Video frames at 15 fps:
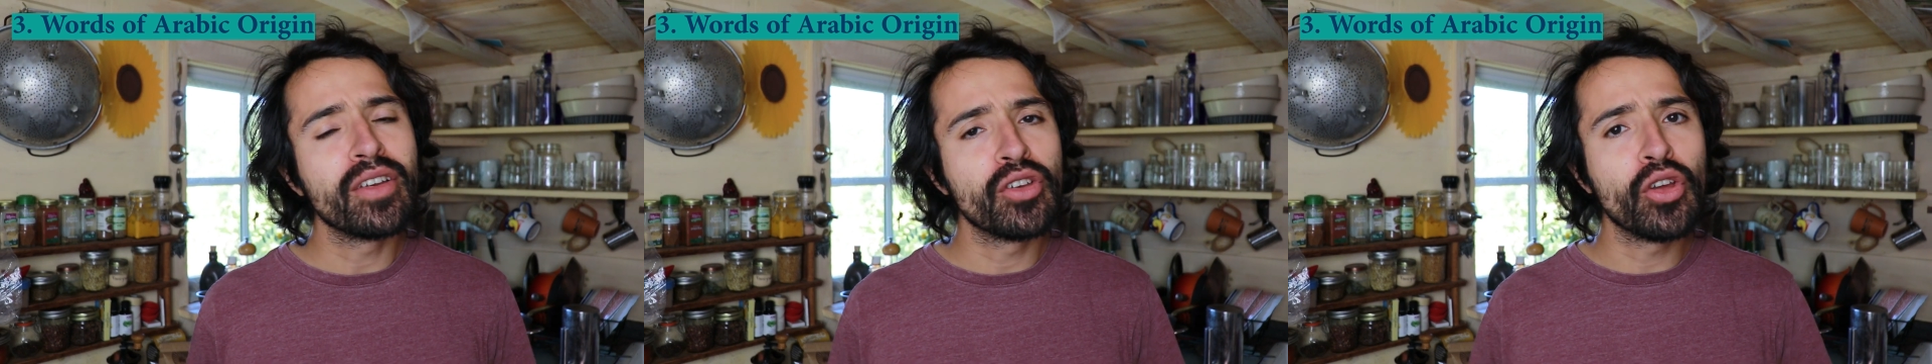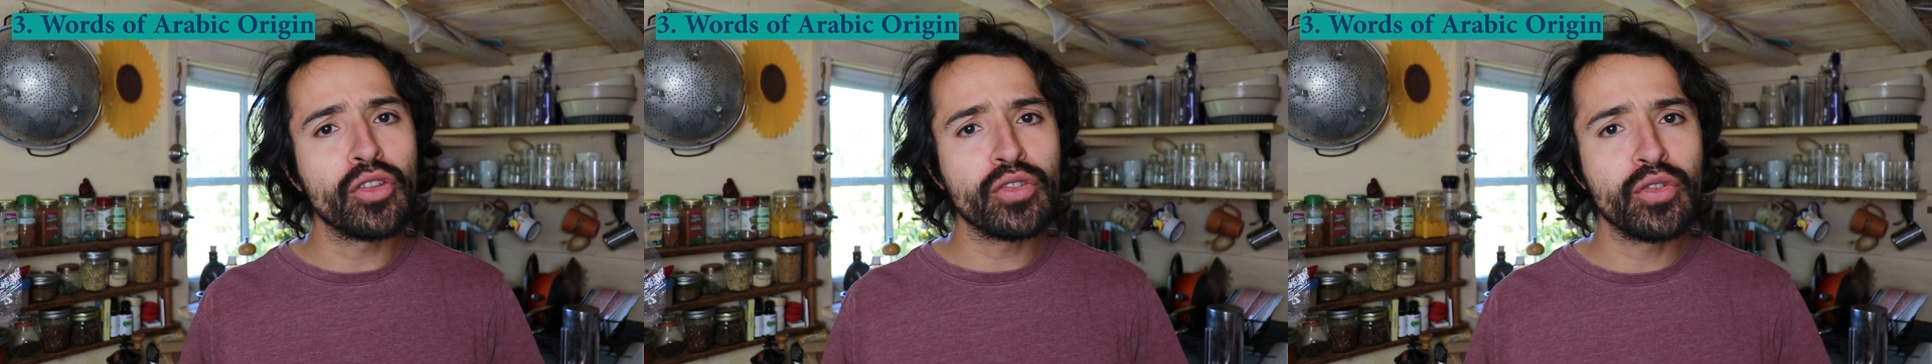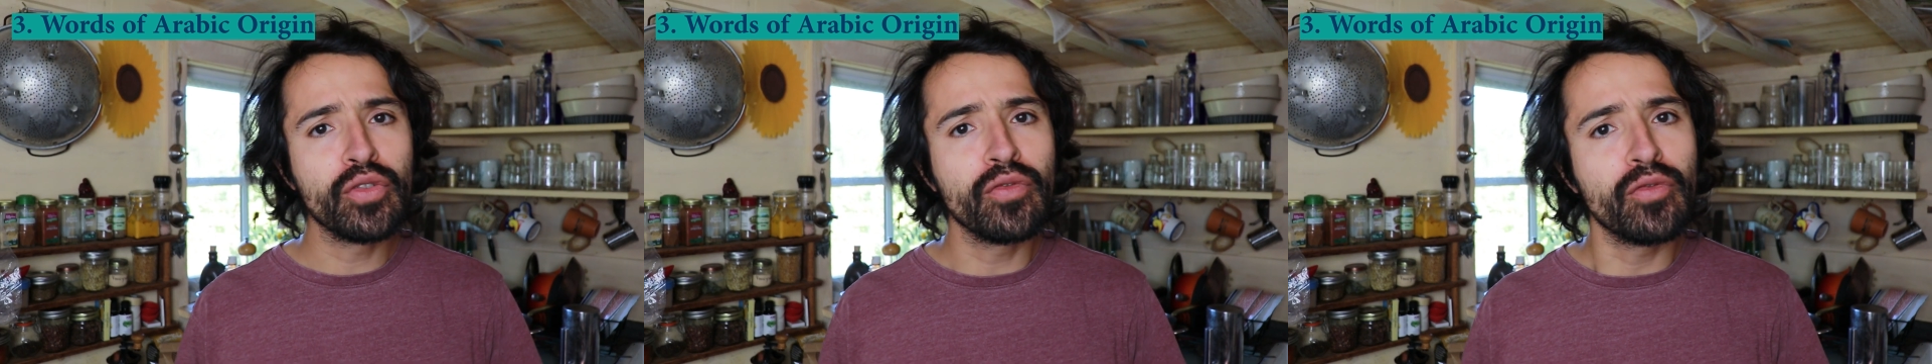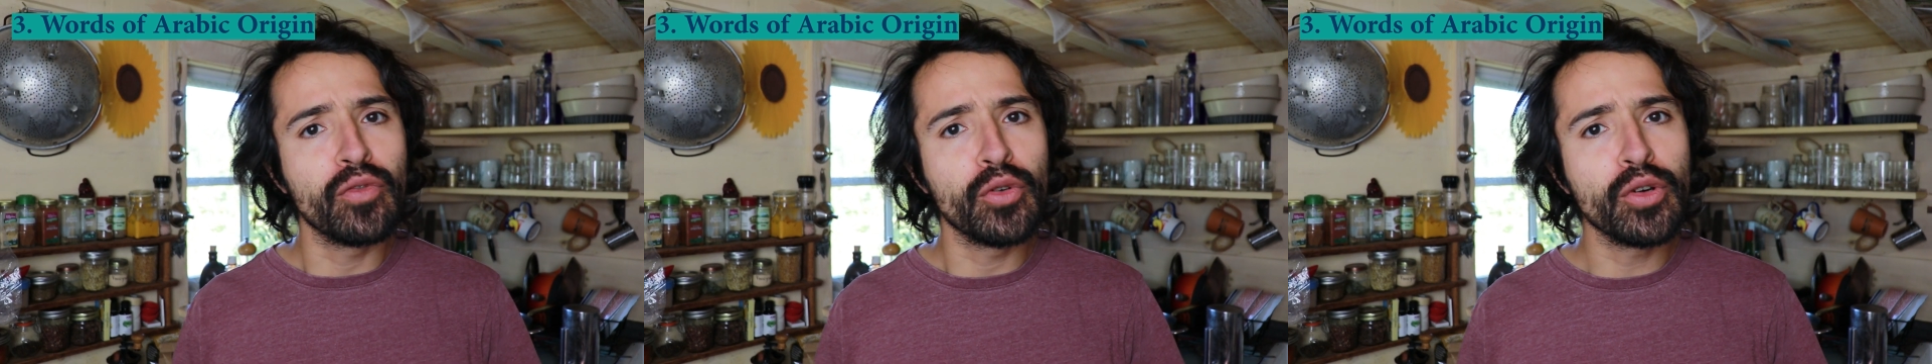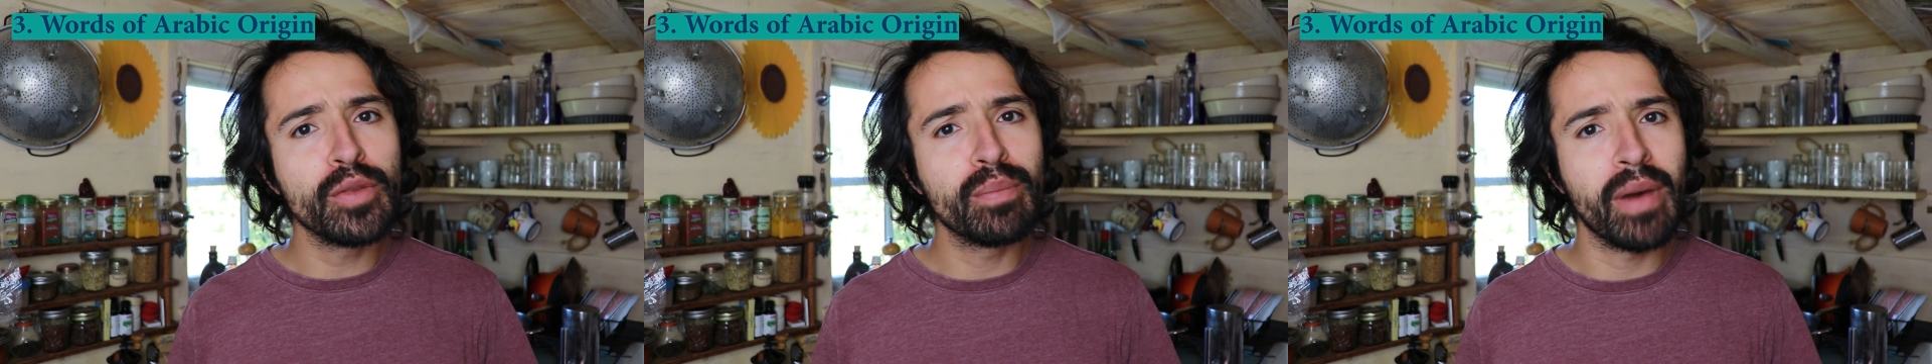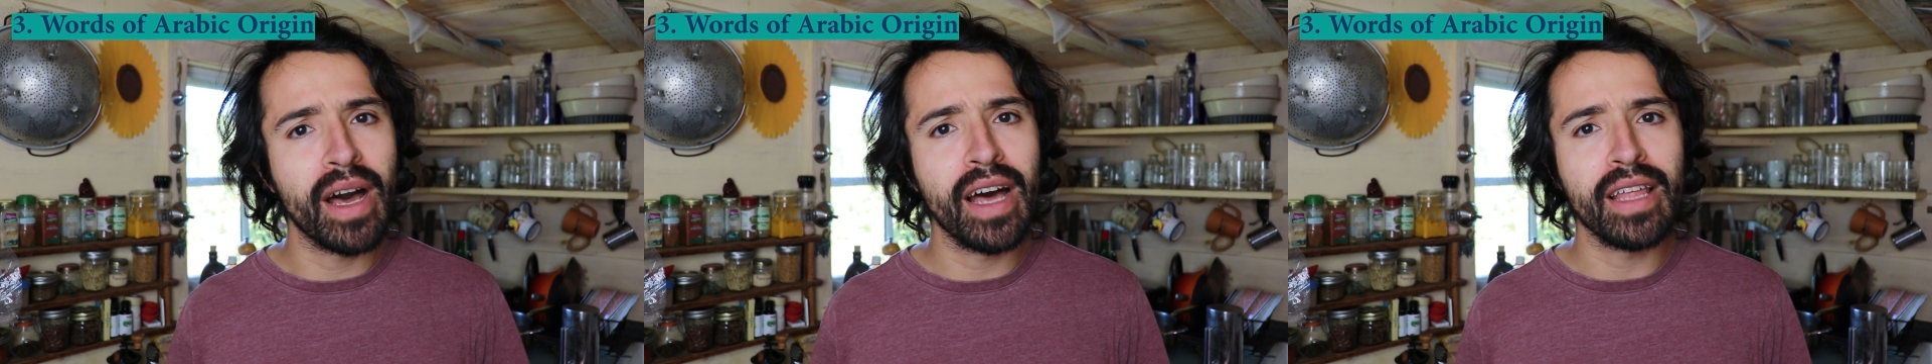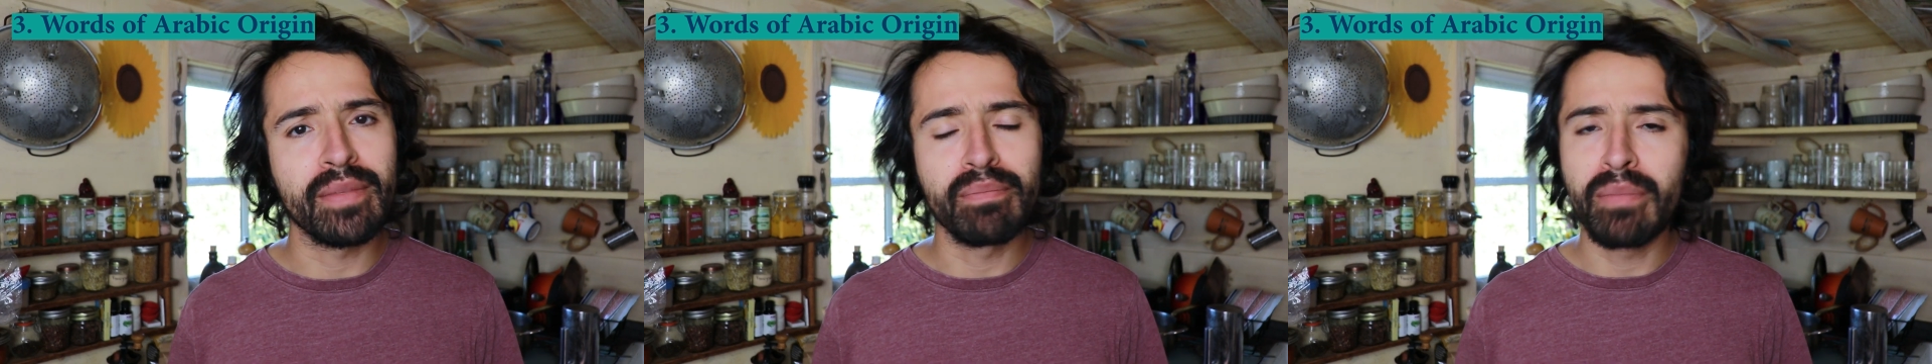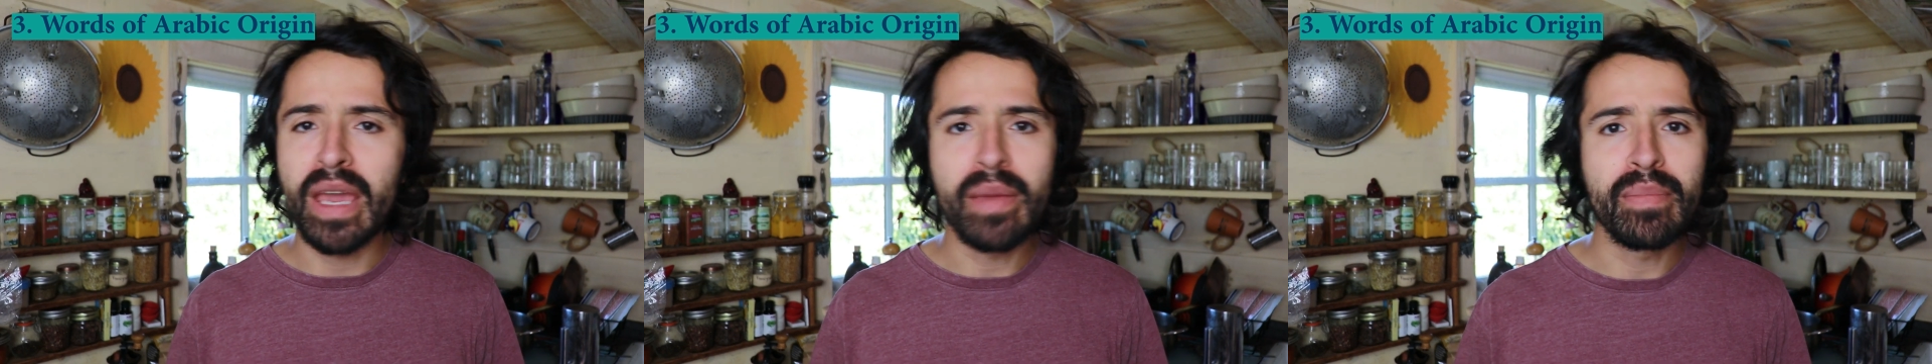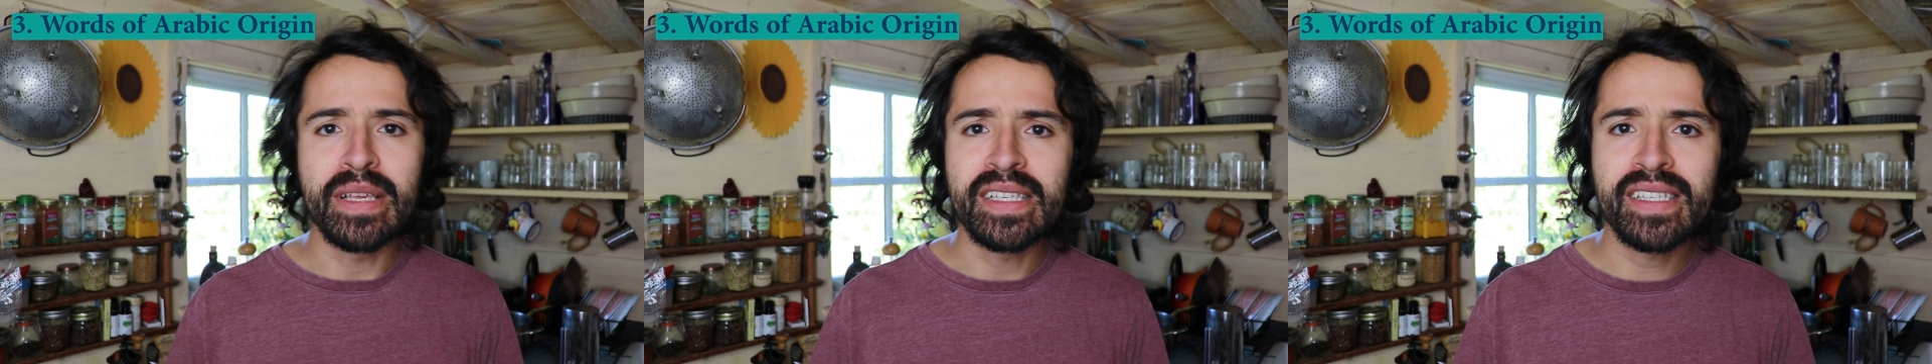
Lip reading: not through food, but maybe